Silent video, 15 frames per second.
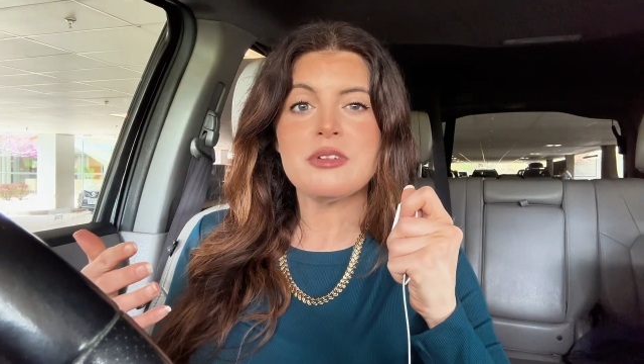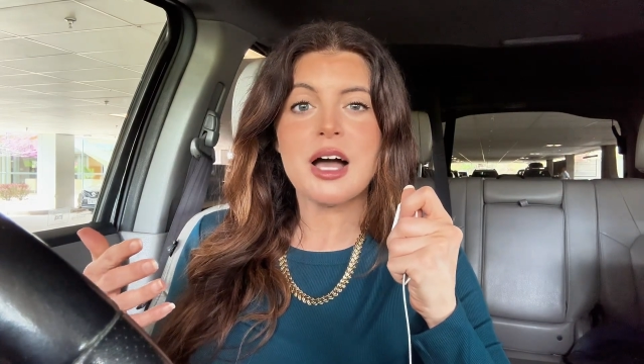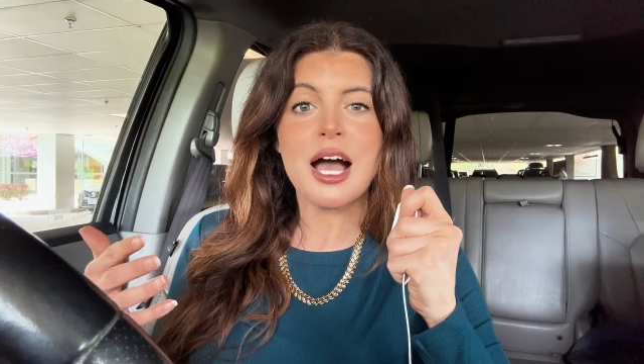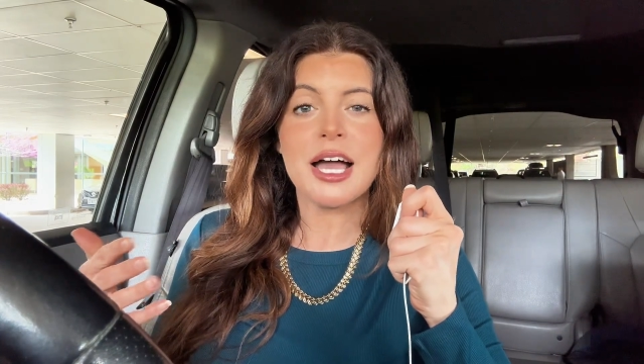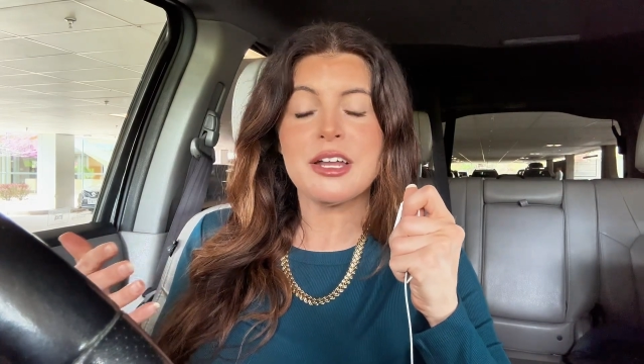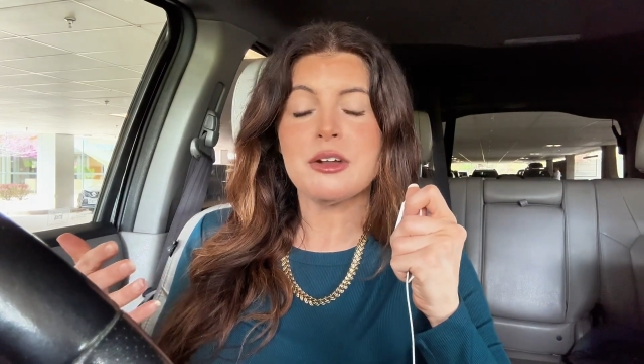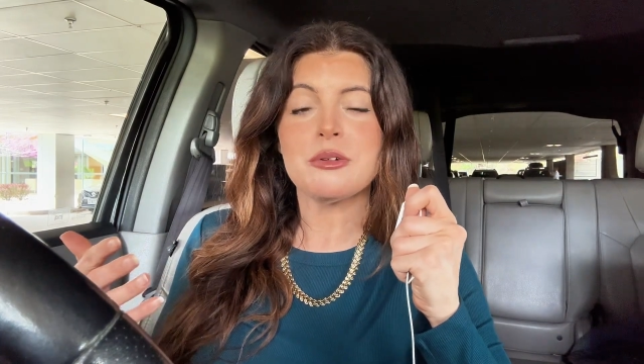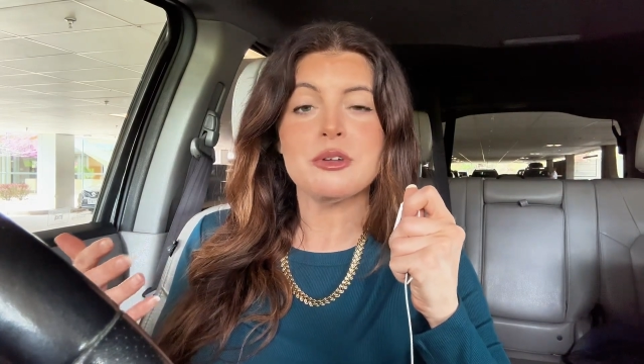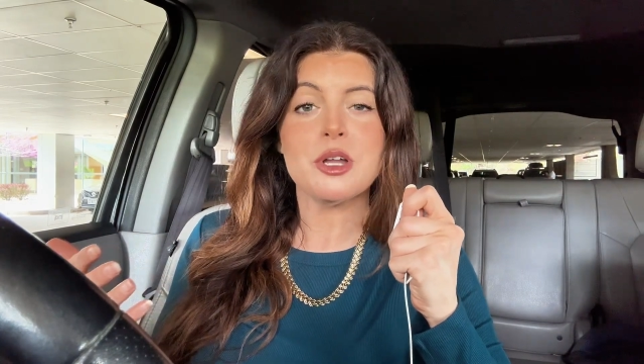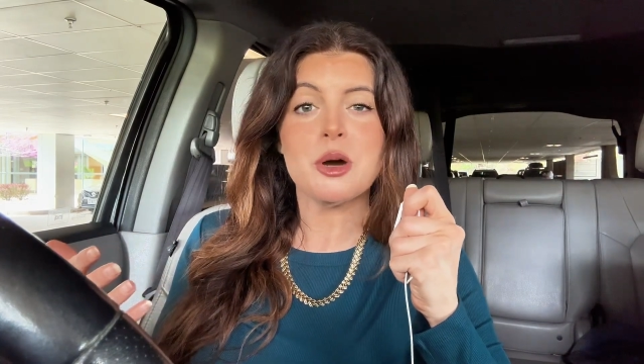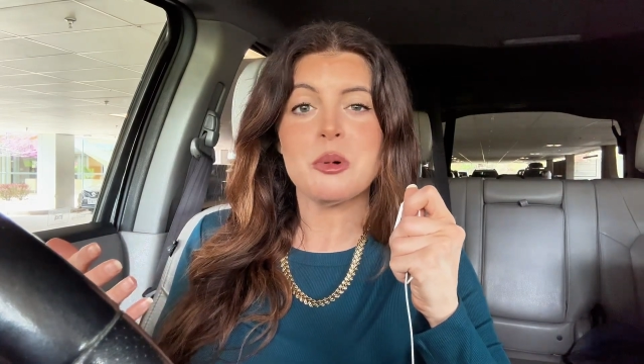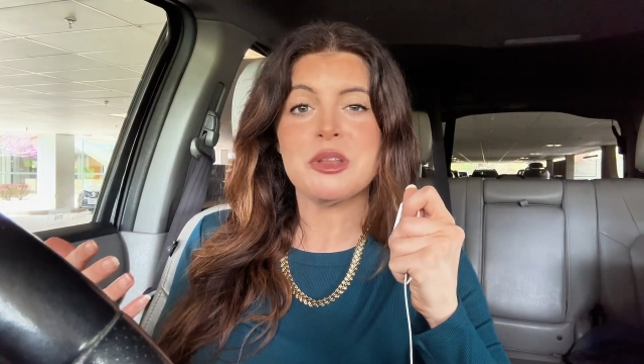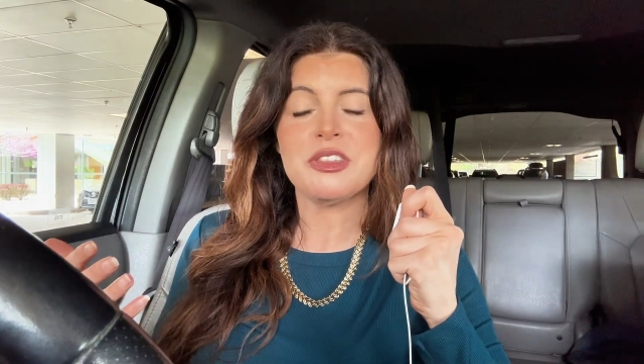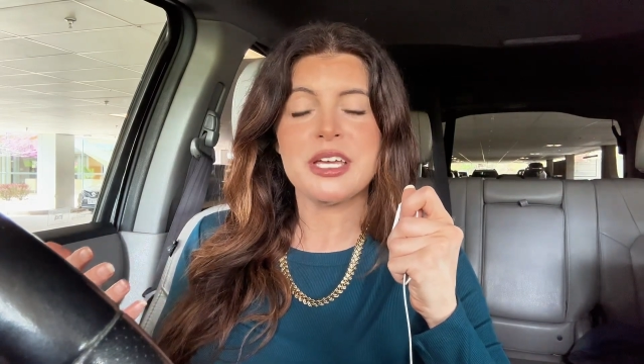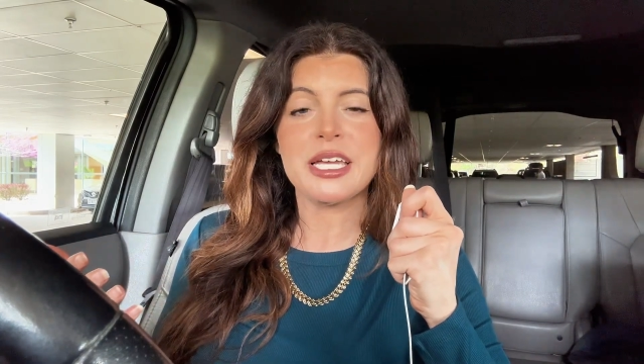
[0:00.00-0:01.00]
I don't know
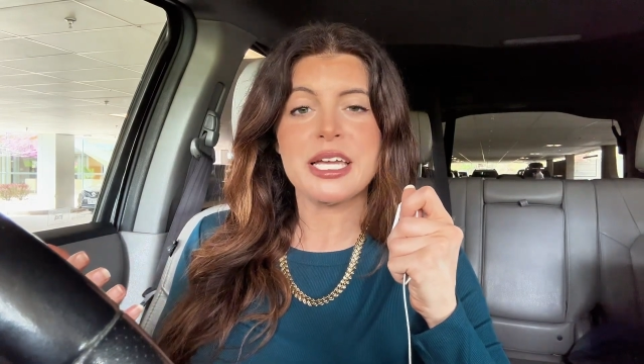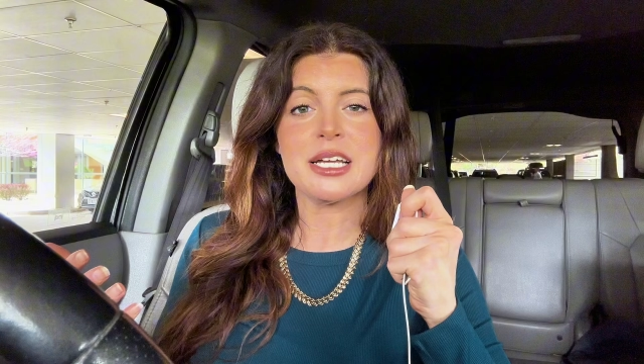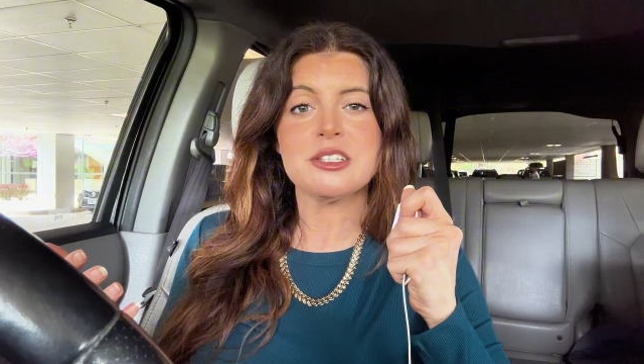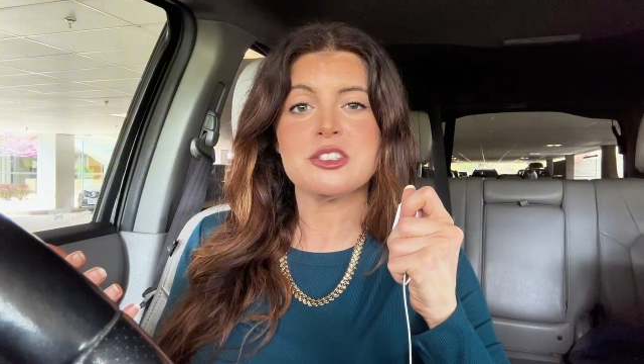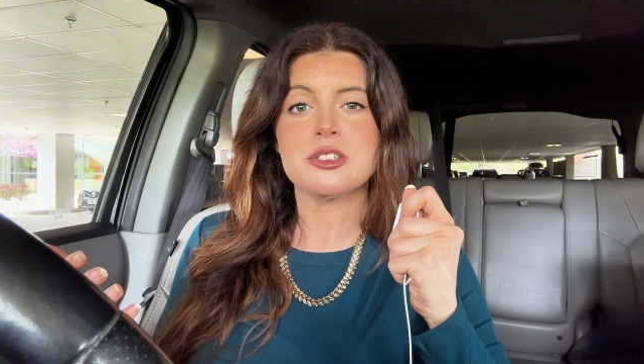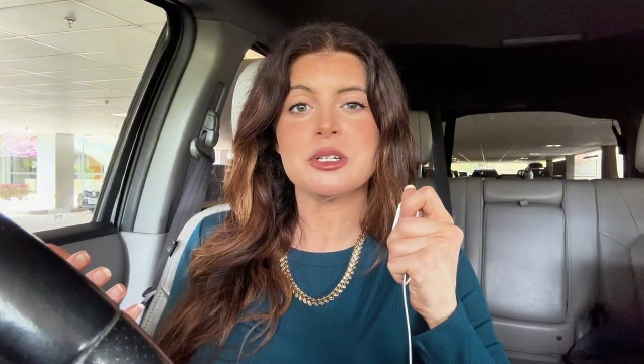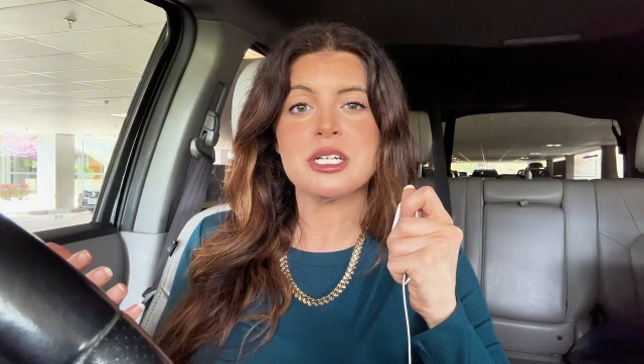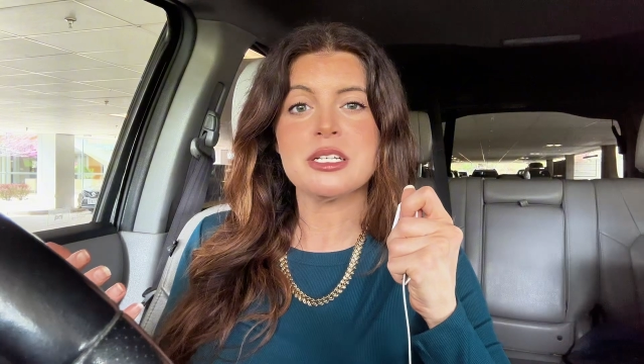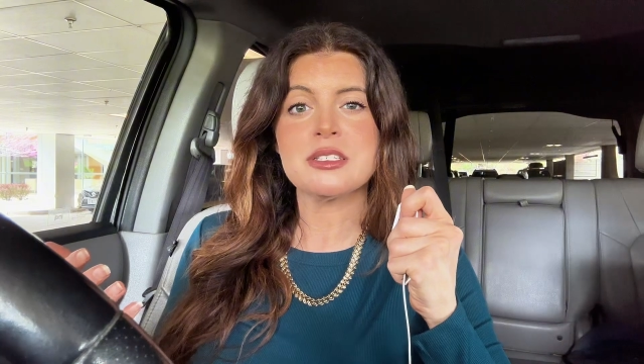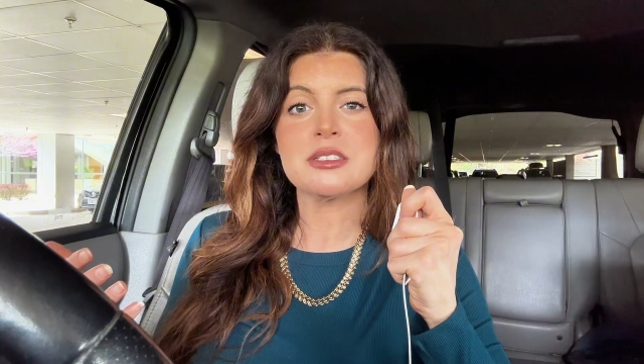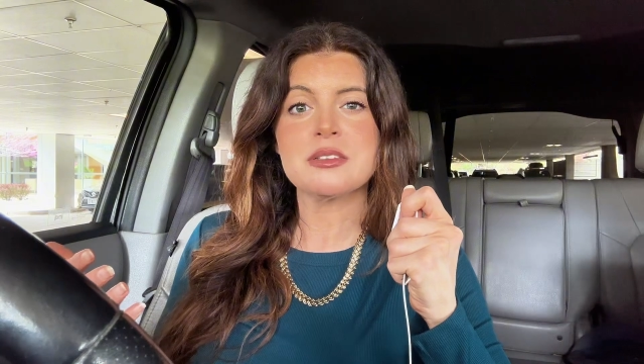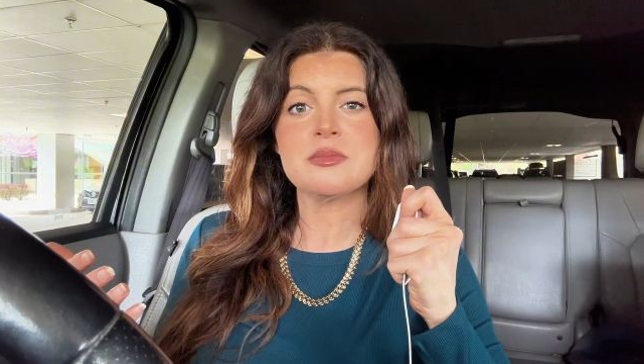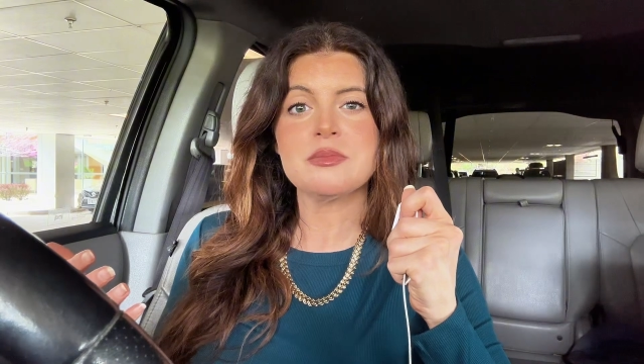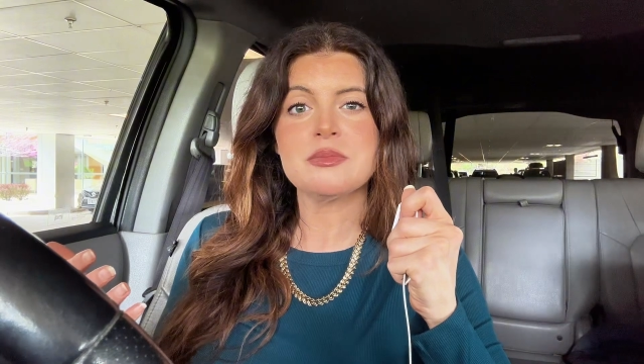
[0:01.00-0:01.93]
what the answer is.